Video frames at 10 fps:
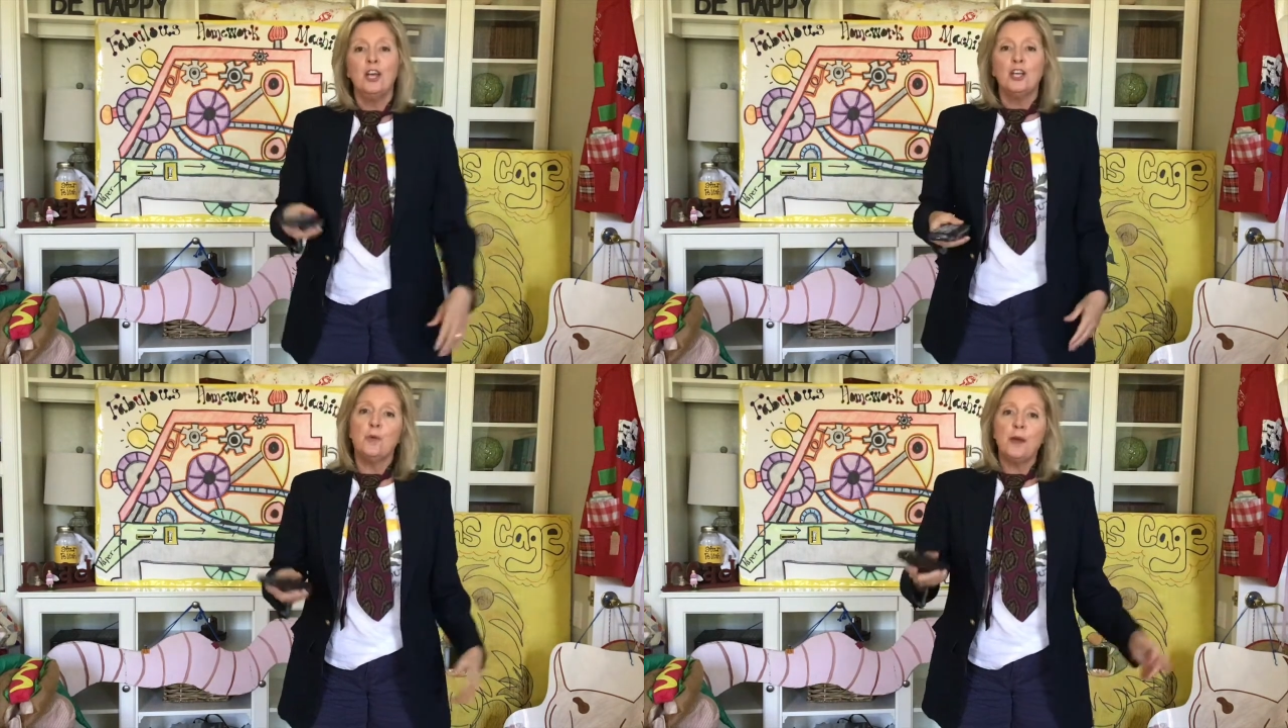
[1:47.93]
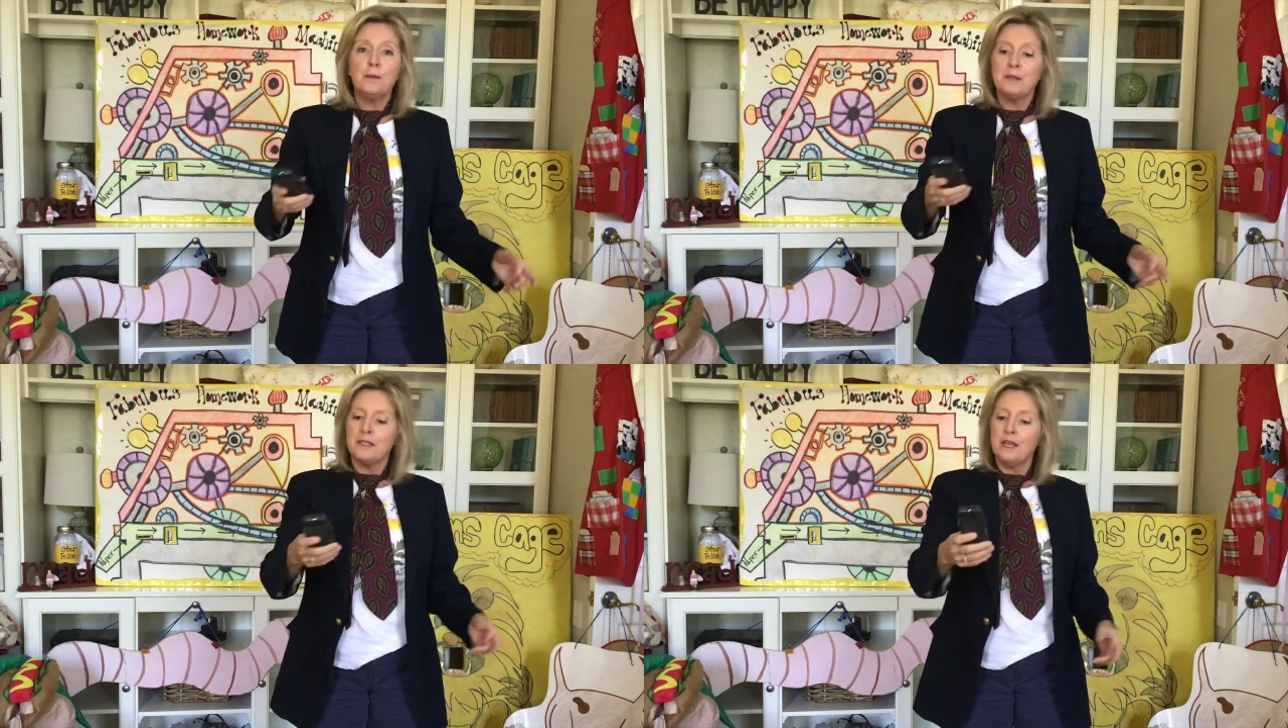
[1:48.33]
You want him
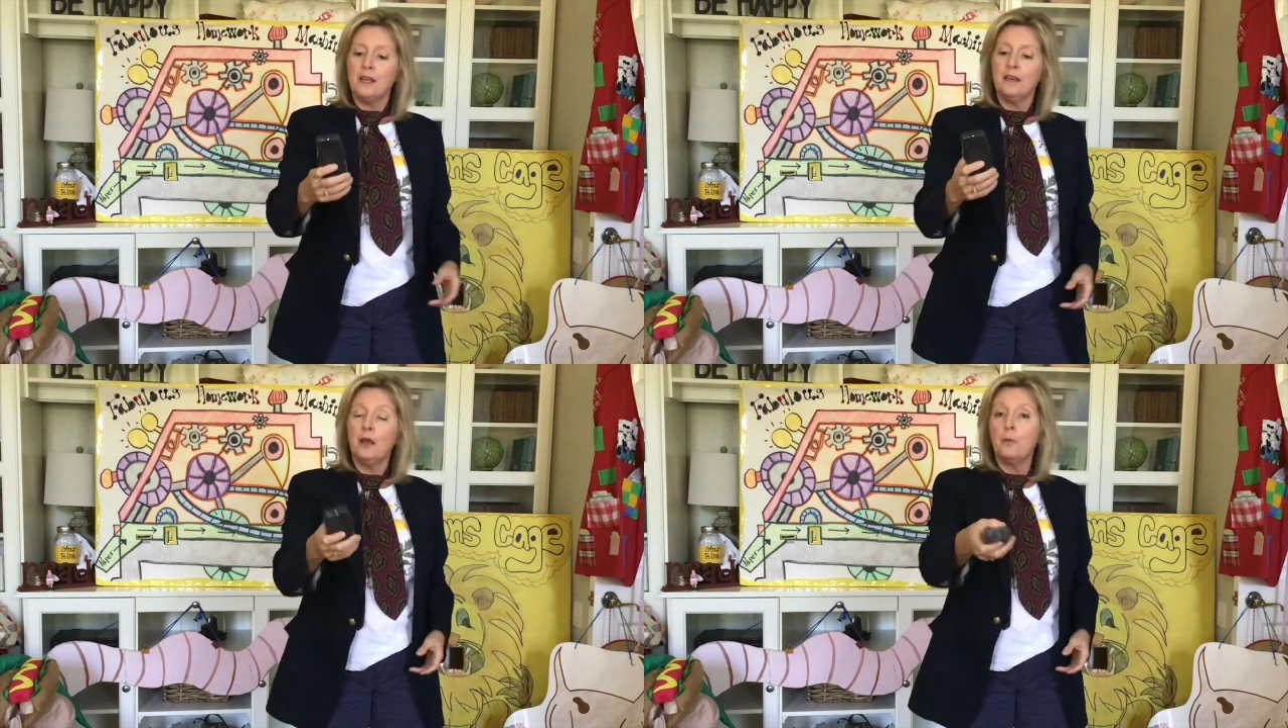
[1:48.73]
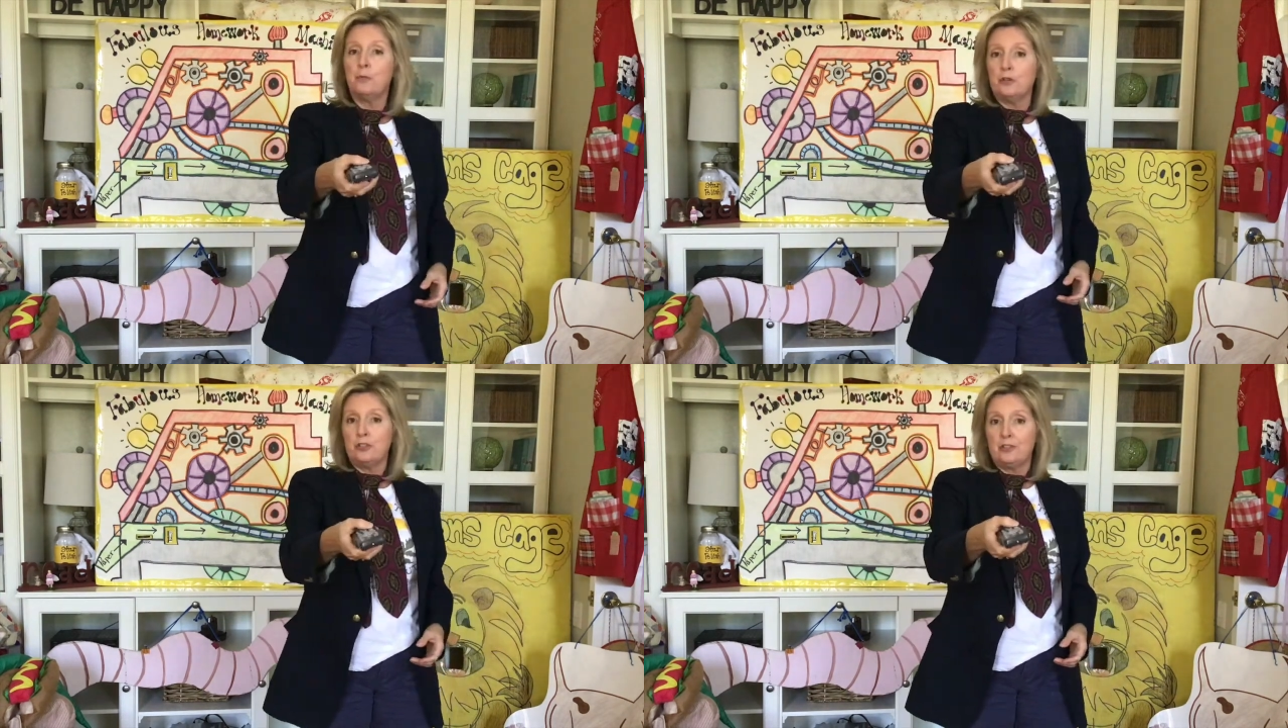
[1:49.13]
to sing,
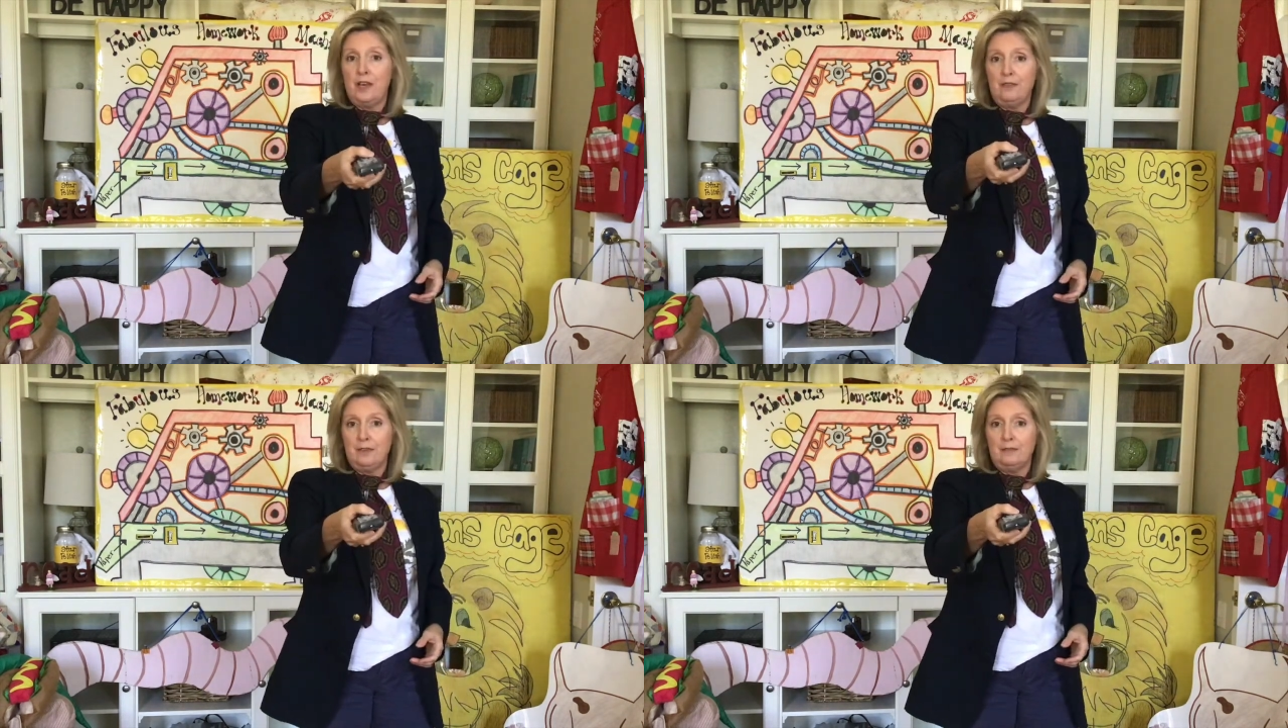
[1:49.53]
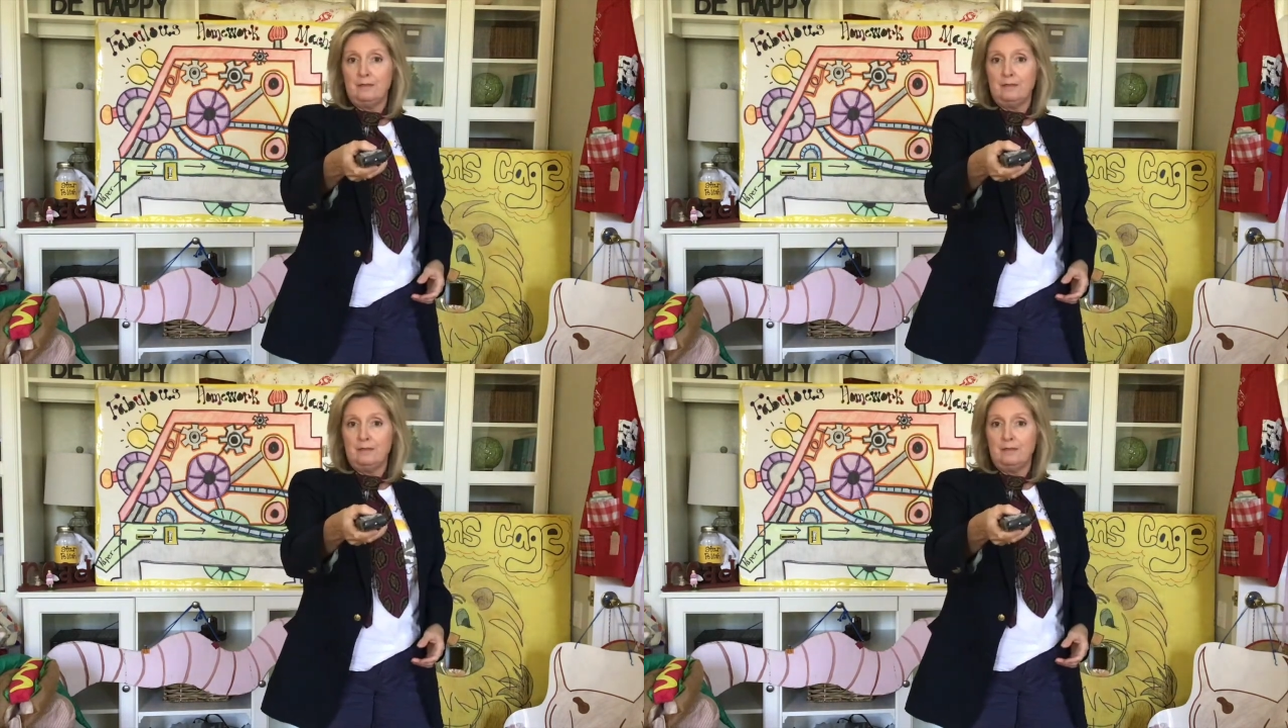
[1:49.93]
push 7,